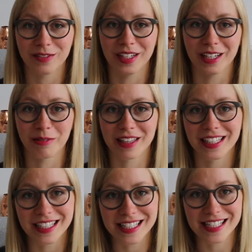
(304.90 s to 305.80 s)
of knitting with
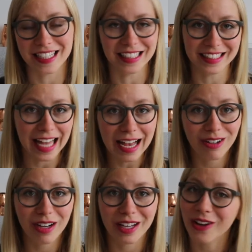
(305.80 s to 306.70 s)
linen still
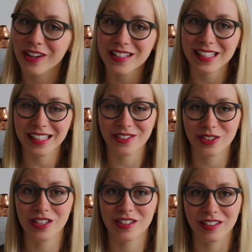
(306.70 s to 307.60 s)
now, and honestly,
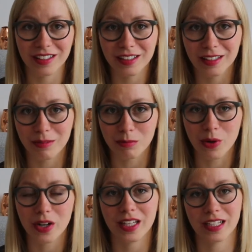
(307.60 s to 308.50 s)
there's still
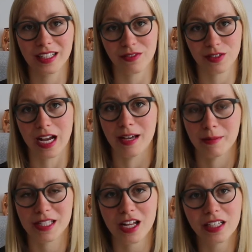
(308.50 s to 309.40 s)
more than enough time.
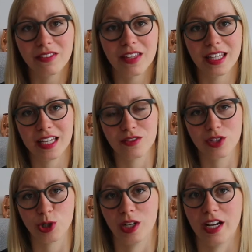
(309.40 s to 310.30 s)
It's not even the end
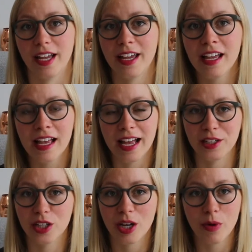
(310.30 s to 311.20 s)
of July,
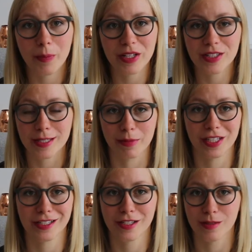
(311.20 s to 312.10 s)
and you can whip out
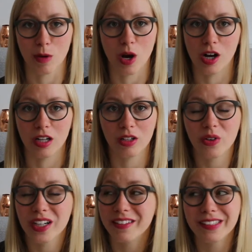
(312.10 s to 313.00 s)
something small
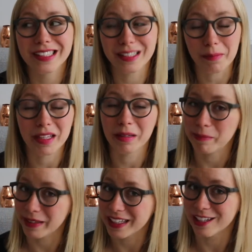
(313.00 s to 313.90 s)
or even something
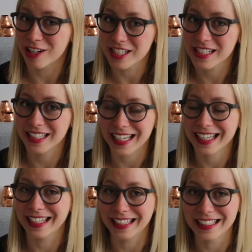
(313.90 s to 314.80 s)
big, honestly, like
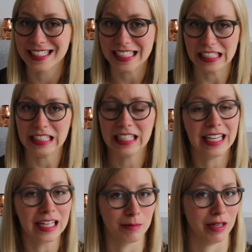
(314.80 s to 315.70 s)
a linen tee
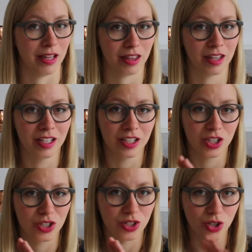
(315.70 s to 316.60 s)
in a month.
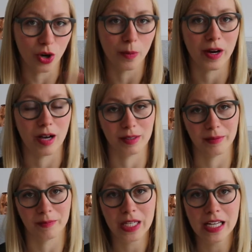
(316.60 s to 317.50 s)
No problem.
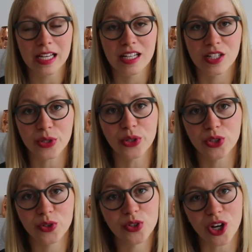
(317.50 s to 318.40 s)
So
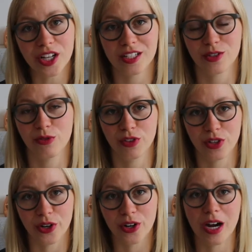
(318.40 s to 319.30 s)
do join us over
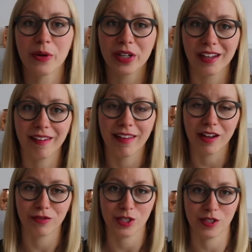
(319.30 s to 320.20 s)
there. I would
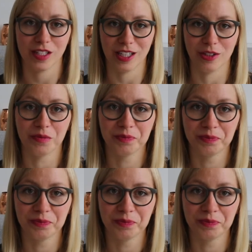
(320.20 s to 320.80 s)
love to see you.